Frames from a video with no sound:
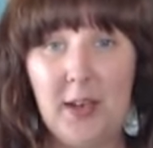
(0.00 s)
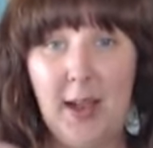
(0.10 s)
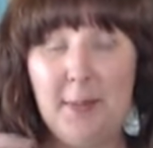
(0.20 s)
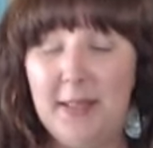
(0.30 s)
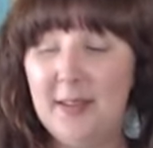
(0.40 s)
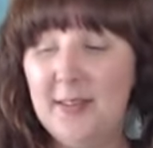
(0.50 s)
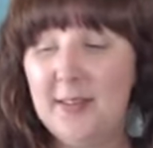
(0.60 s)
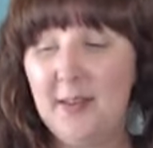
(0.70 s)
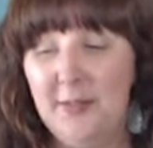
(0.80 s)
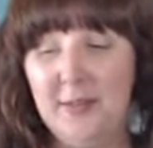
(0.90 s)
I mean, this
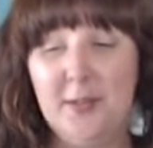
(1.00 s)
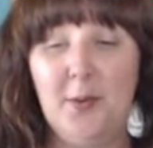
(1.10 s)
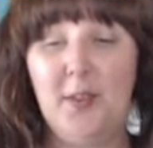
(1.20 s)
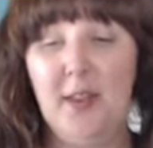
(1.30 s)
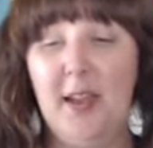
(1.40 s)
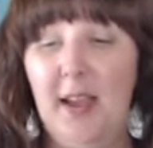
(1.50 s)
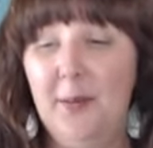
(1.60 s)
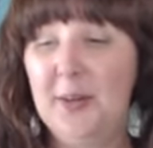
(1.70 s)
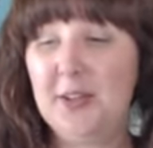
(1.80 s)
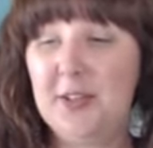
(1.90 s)
stuff is so thick. I
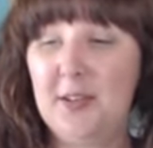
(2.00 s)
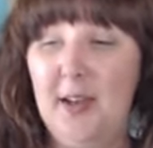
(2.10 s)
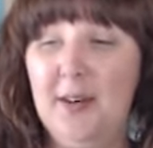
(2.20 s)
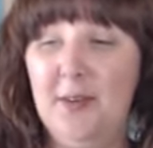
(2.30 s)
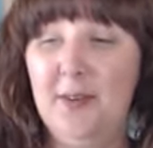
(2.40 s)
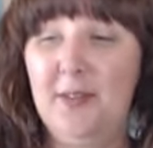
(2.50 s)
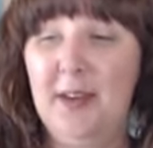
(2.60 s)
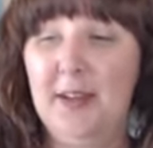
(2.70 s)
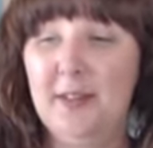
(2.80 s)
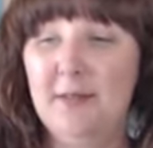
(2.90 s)
don't know if I
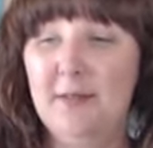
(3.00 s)
can